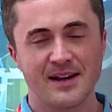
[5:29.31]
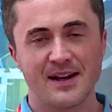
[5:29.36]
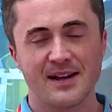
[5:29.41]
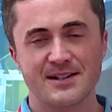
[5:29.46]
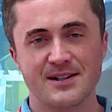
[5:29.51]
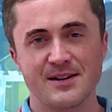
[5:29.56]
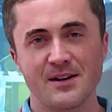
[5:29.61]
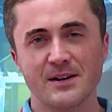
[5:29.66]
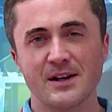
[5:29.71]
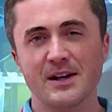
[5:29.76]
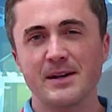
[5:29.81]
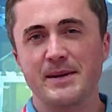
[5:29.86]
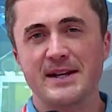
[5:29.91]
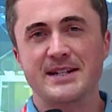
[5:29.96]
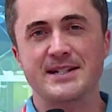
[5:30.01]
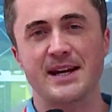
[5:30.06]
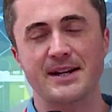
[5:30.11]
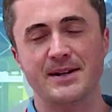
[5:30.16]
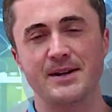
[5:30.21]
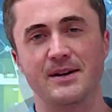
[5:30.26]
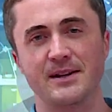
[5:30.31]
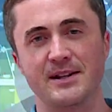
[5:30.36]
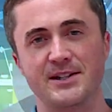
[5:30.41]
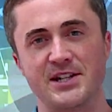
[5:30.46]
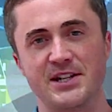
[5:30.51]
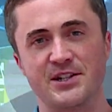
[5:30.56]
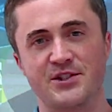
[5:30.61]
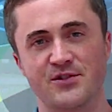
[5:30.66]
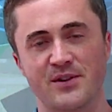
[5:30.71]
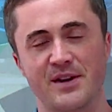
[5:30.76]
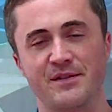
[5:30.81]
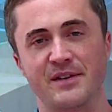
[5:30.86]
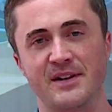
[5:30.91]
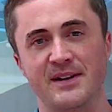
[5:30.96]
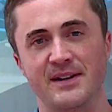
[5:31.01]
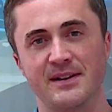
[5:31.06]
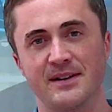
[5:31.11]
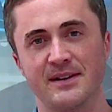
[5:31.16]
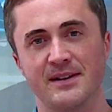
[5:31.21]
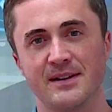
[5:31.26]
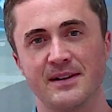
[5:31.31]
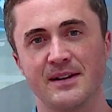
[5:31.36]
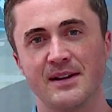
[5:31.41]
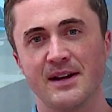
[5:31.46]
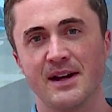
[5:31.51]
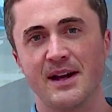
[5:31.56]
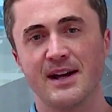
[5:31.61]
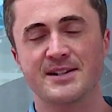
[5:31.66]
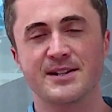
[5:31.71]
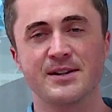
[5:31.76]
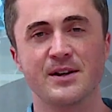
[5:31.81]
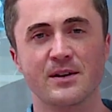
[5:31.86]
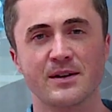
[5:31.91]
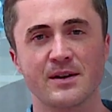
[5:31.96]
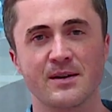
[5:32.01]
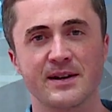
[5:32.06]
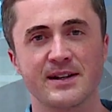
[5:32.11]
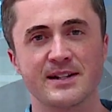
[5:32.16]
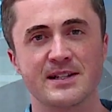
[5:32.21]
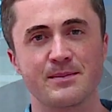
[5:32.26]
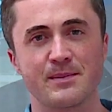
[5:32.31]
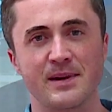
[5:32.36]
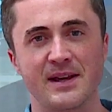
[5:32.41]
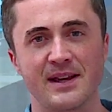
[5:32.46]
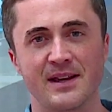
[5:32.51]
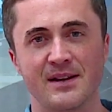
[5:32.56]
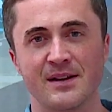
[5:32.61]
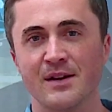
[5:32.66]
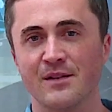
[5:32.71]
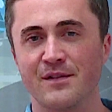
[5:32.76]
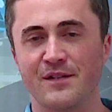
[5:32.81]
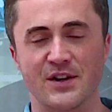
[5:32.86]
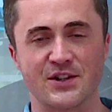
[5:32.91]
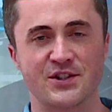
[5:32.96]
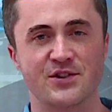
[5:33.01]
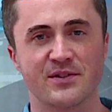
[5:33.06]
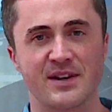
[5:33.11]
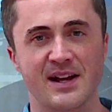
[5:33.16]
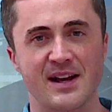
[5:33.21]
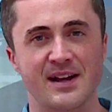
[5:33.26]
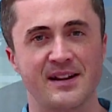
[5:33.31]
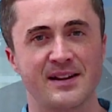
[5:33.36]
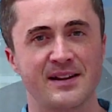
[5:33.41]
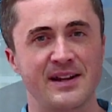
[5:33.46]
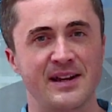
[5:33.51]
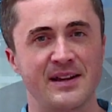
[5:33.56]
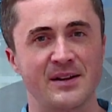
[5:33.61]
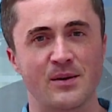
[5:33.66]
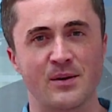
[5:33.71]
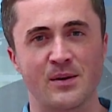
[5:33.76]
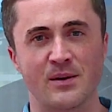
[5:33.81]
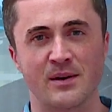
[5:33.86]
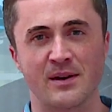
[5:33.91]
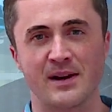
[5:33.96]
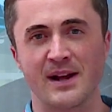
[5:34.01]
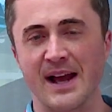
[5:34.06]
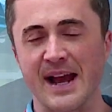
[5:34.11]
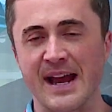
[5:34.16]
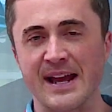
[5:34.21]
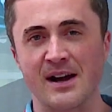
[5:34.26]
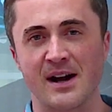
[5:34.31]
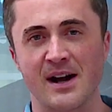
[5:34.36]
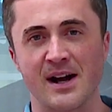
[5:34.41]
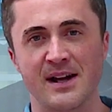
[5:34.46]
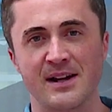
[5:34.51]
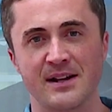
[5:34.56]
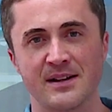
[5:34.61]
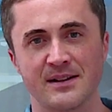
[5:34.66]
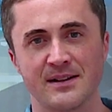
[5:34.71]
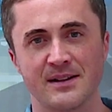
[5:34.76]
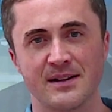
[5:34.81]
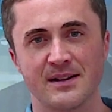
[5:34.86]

It's not going to be technology driven. It's not going to be virtual reality or AI.